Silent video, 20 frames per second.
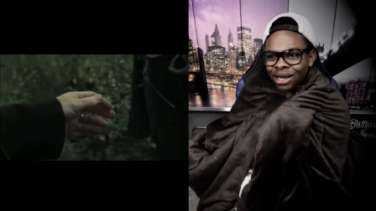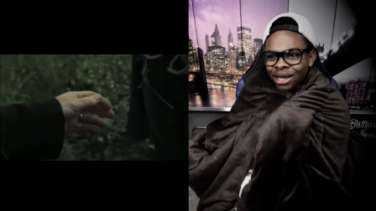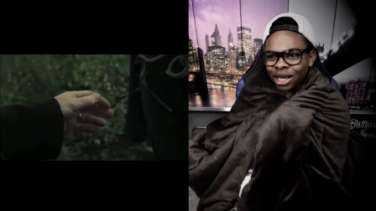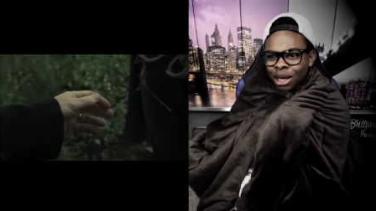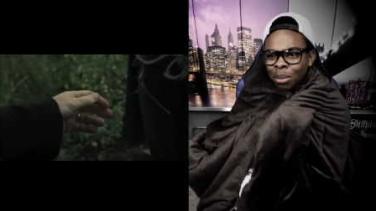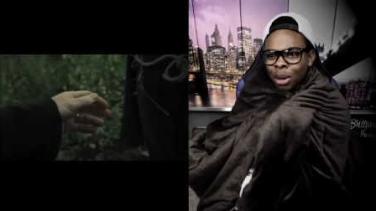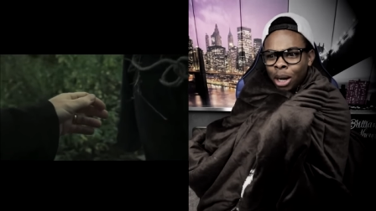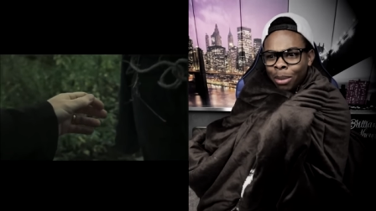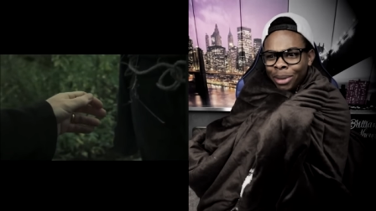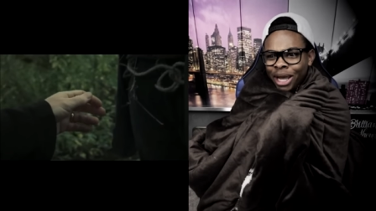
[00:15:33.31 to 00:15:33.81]

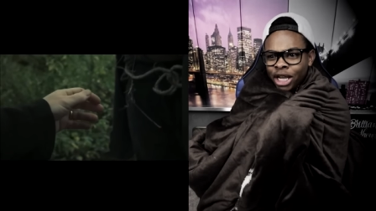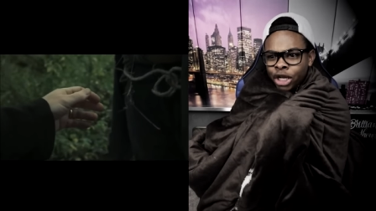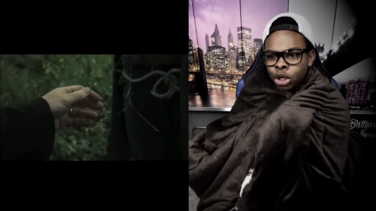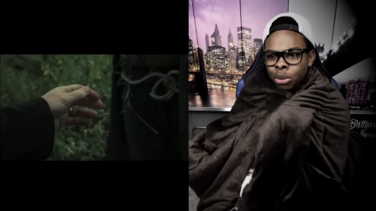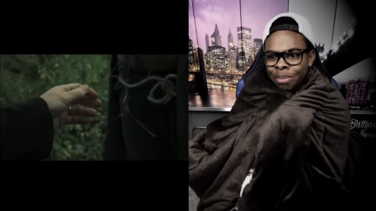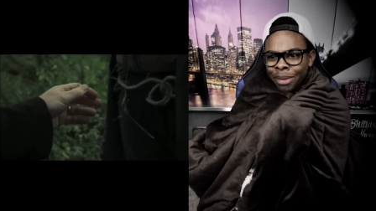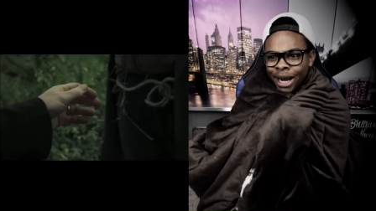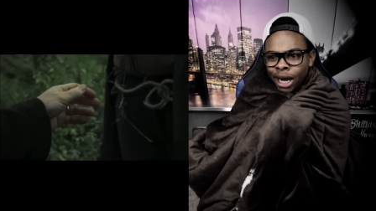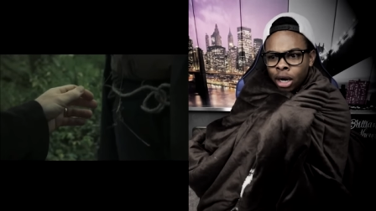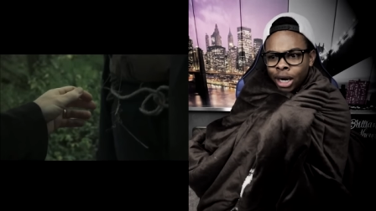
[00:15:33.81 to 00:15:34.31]
Come on, man. You're
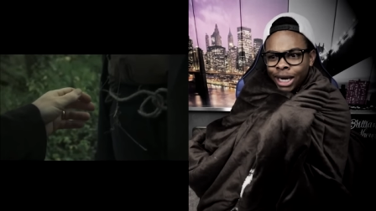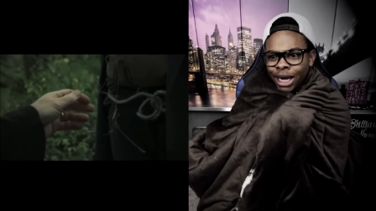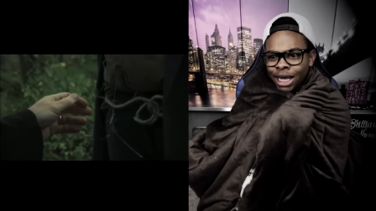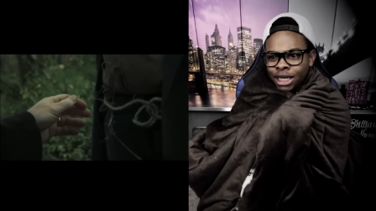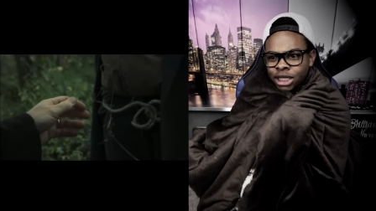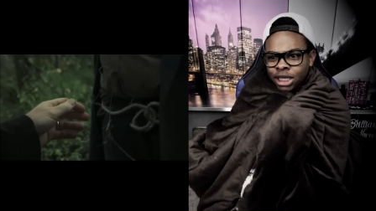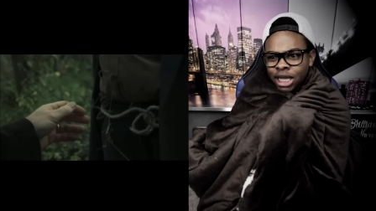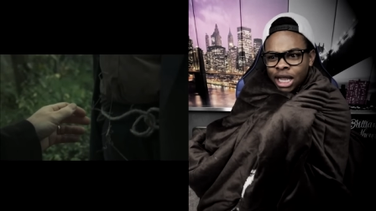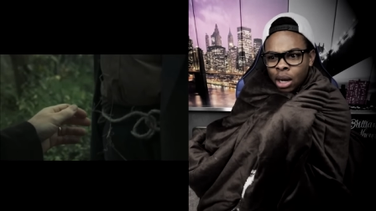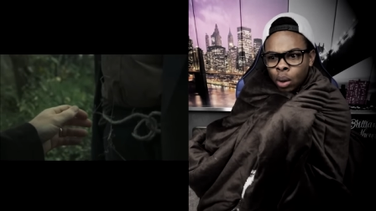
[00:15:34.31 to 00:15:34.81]
married. I
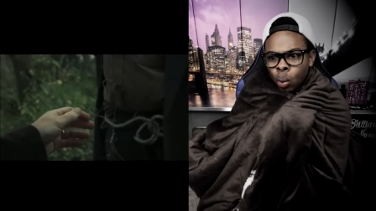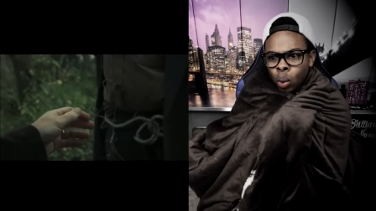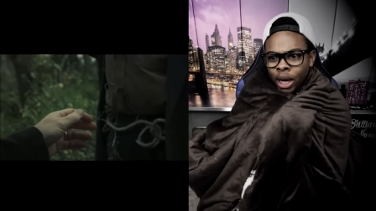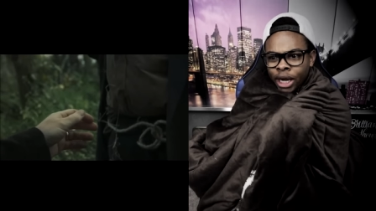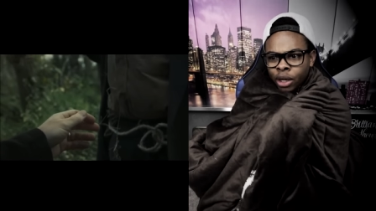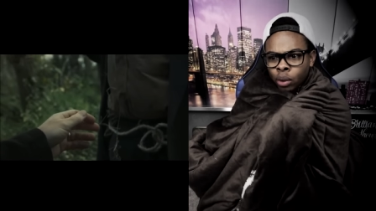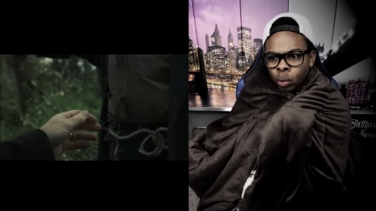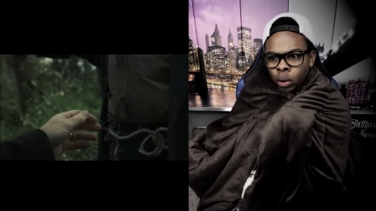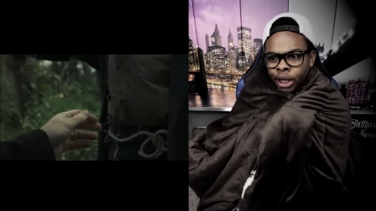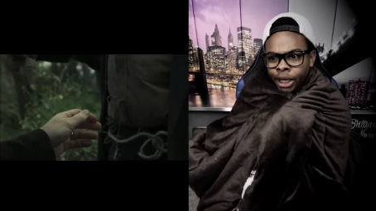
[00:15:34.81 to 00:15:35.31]
see that
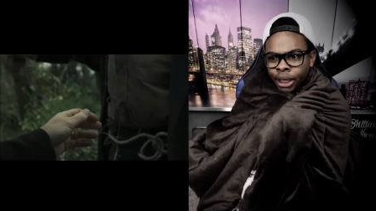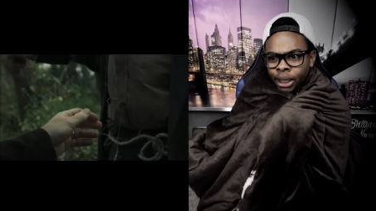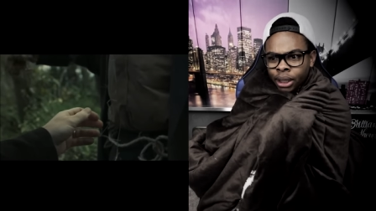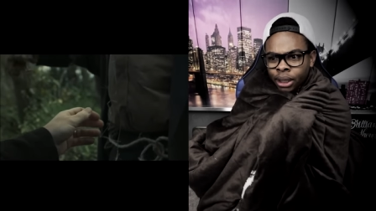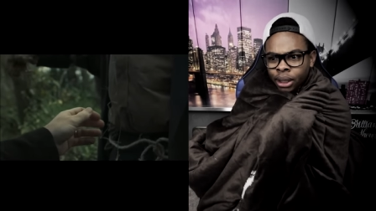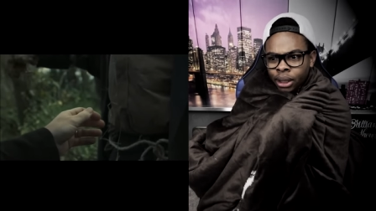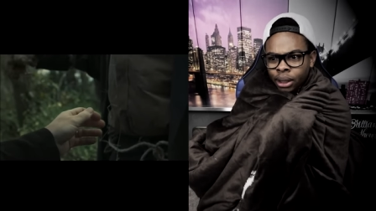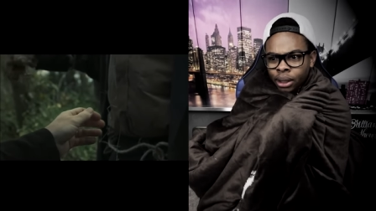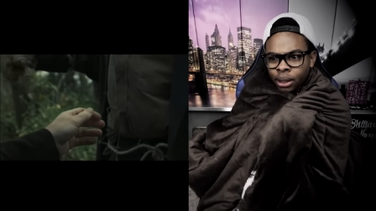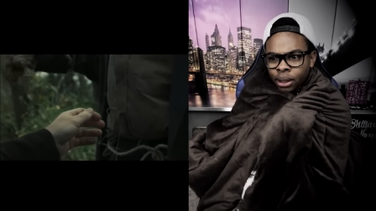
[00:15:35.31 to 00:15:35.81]
wedding ring.